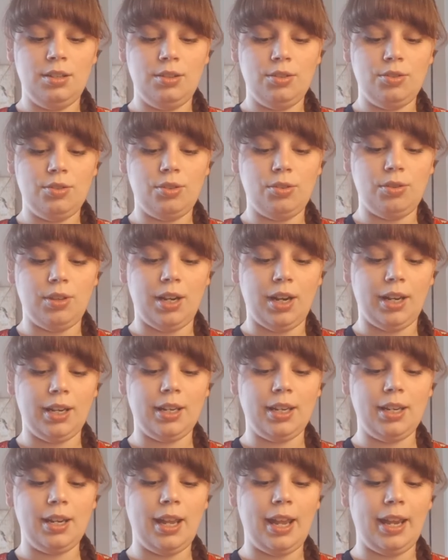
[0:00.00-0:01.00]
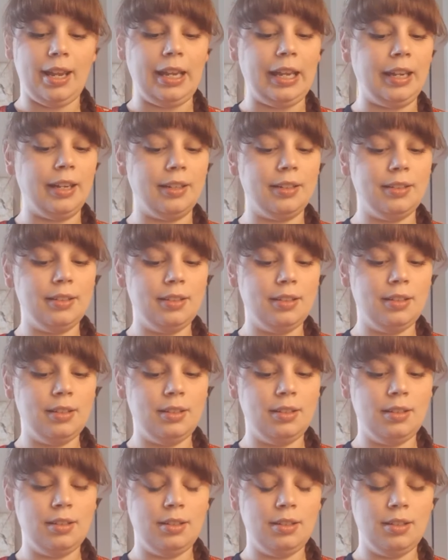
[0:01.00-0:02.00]
so that I can hang it
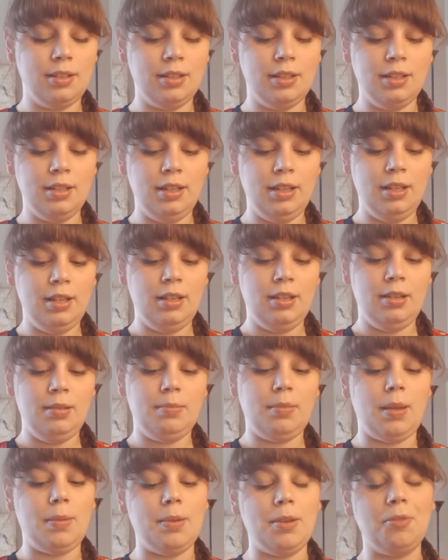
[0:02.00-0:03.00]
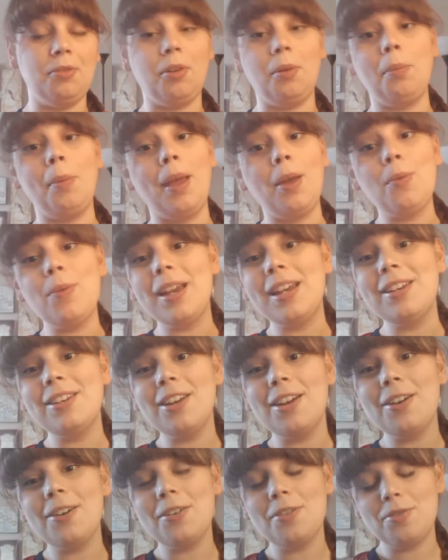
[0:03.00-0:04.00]
maybe from my
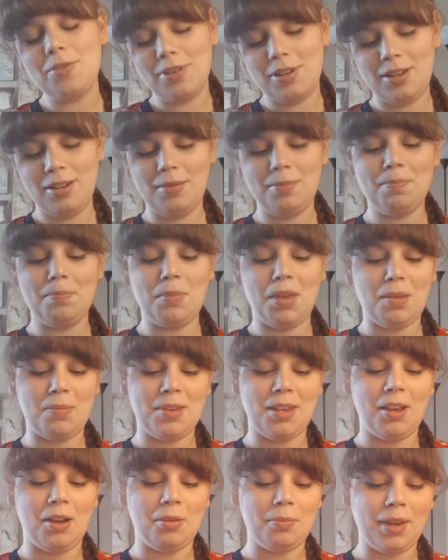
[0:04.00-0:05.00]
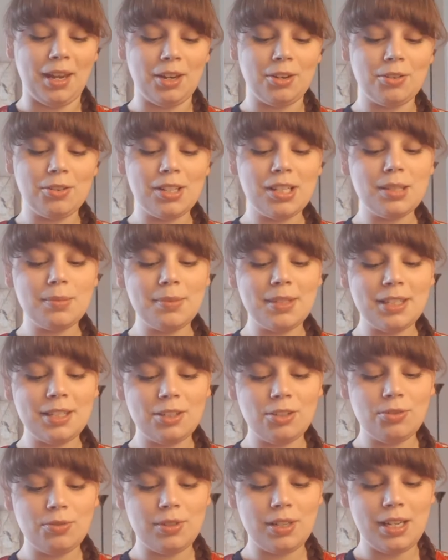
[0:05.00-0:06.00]
window, maybe on my Christmas
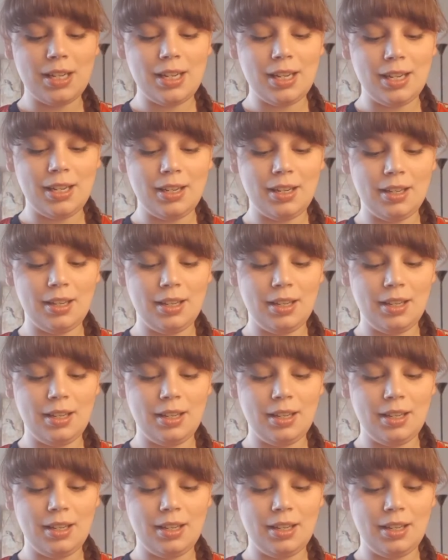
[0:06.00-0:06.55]
tree.